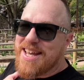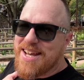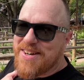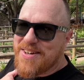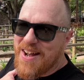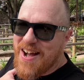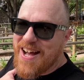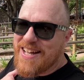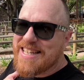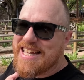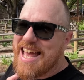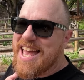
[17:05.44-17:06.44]
here on
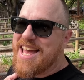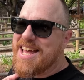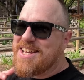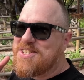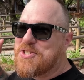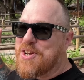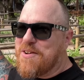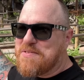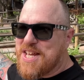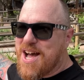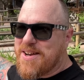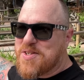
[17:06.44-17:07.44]
the edge of
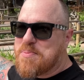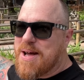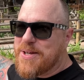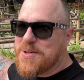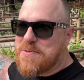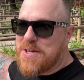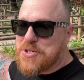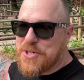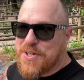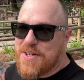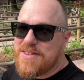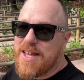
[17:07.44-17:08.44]
Tiana's Bayou
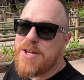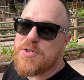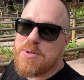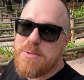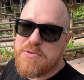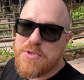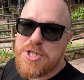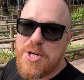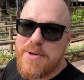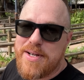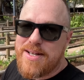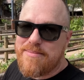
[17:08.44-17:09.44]
Adventure. Thank you so much for
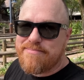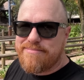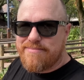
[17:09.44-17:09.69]
showing up.